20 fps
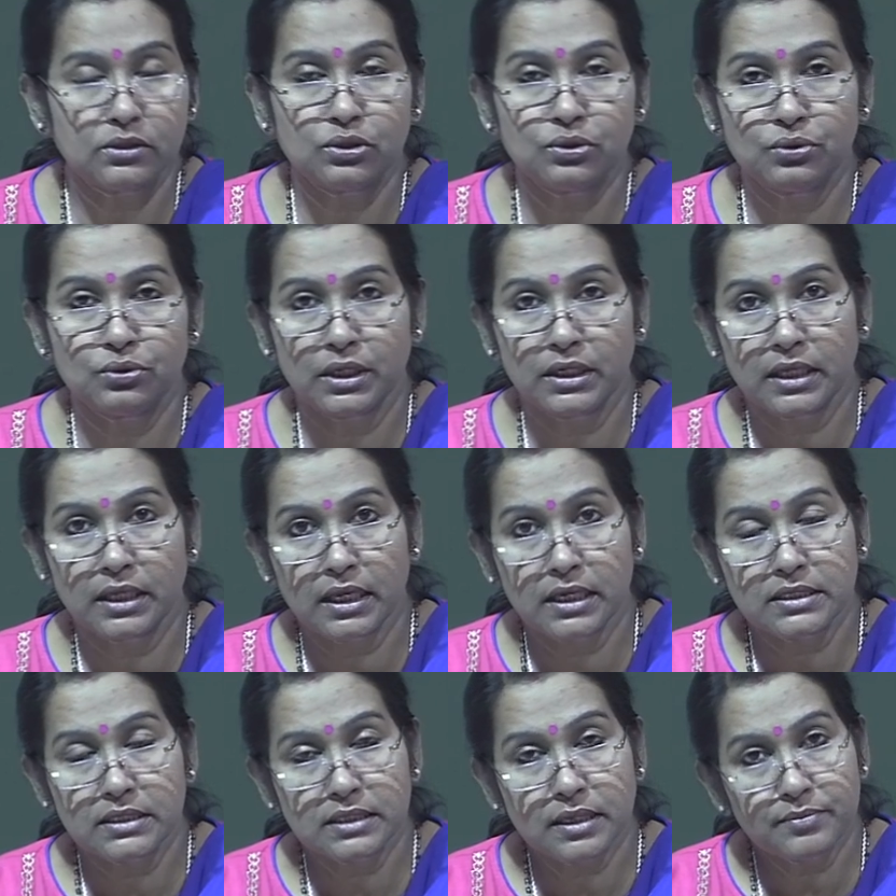to
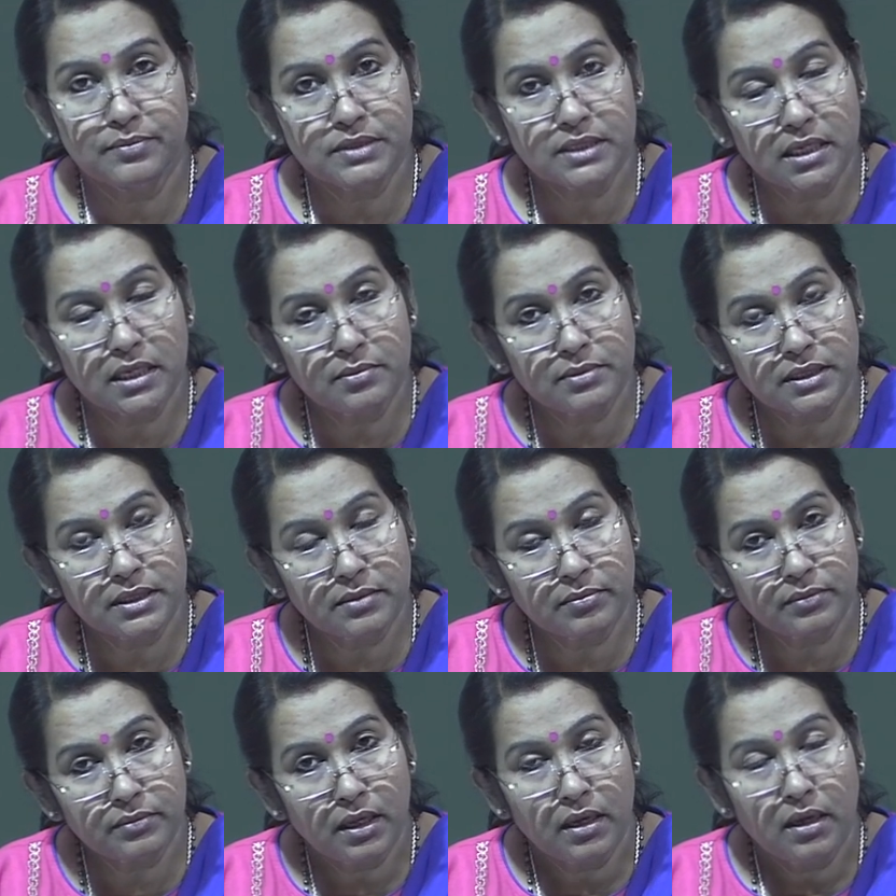engage themselves
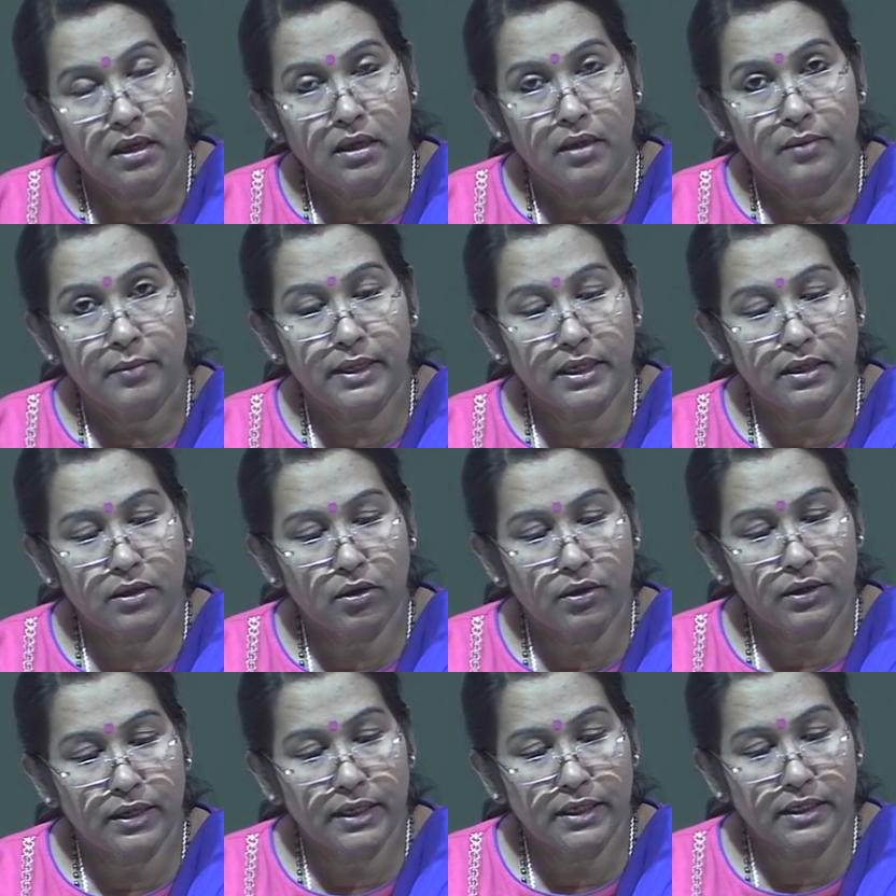in
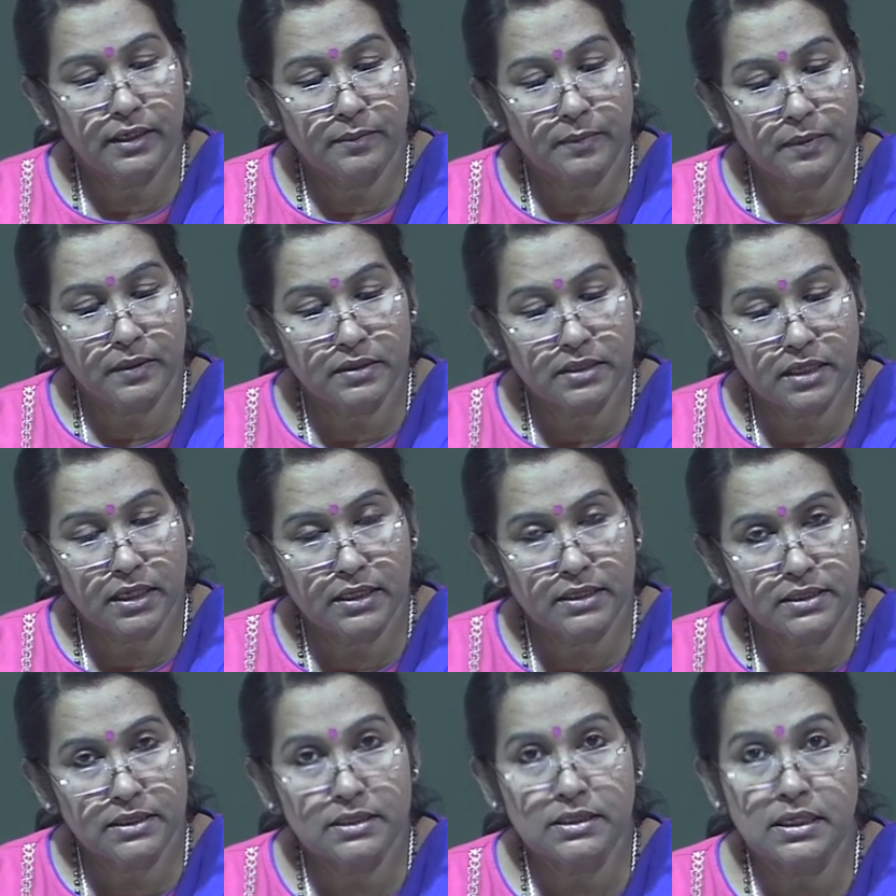metacognitive
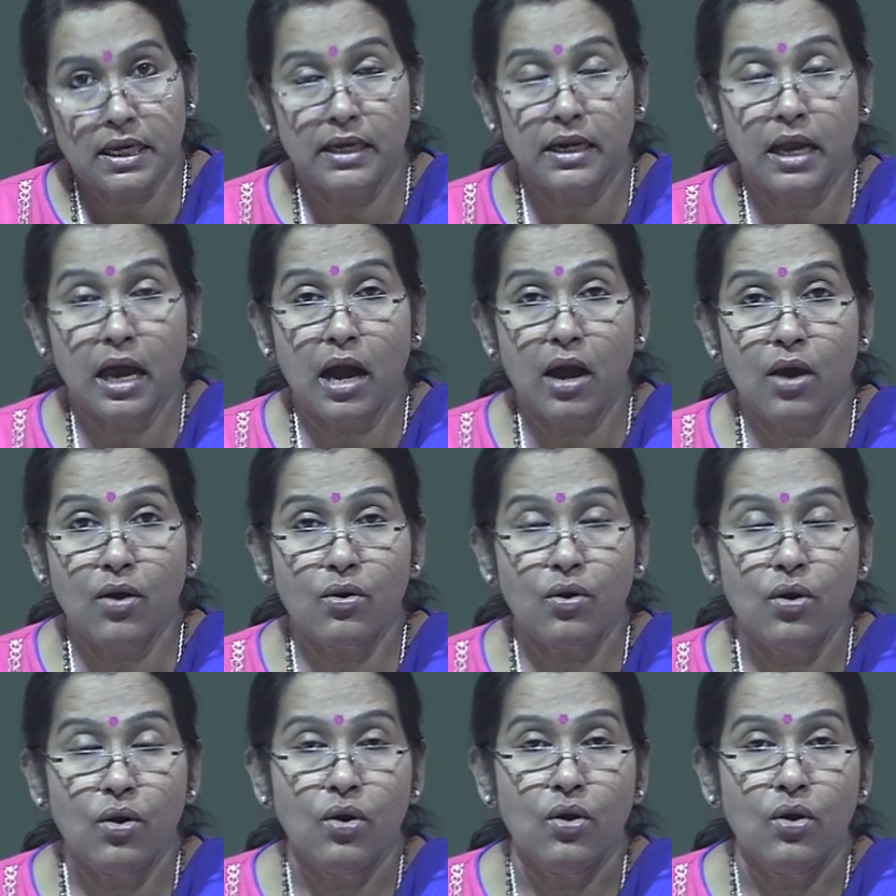strategies, and how